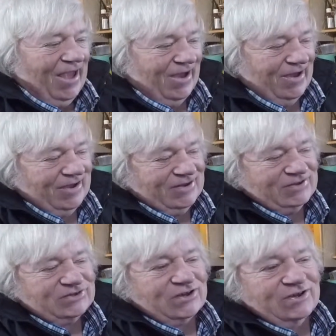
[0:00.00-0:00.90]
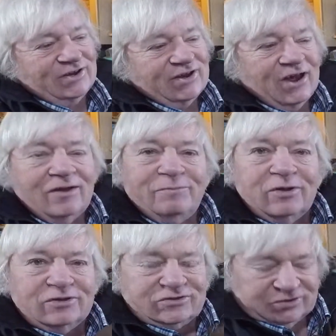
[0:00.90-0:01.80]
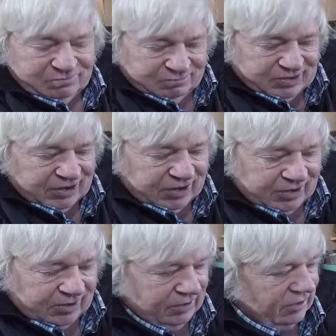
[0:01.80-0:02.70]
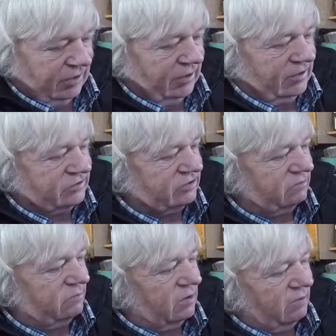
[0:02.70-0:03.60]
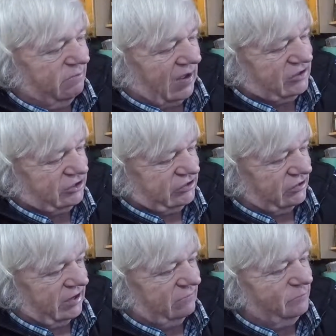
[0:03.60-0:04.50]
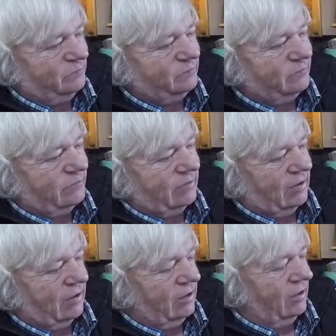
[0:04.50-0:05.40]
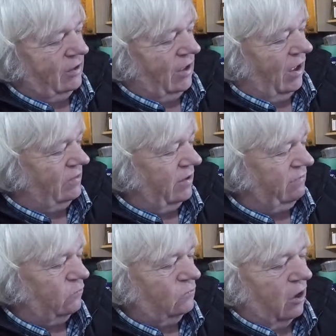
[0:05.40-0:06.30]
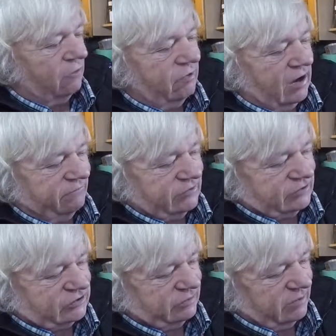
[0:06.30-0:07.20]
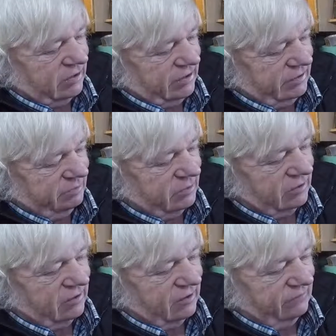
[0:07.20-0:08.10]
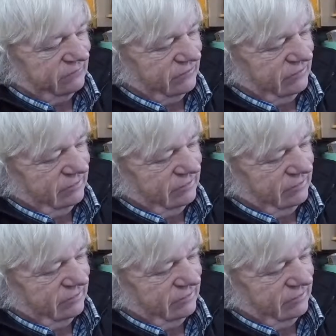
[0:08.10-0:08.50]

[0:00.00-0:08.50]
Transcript: I decided I'd put some of my badges on it. And they've all got a relevance to my life.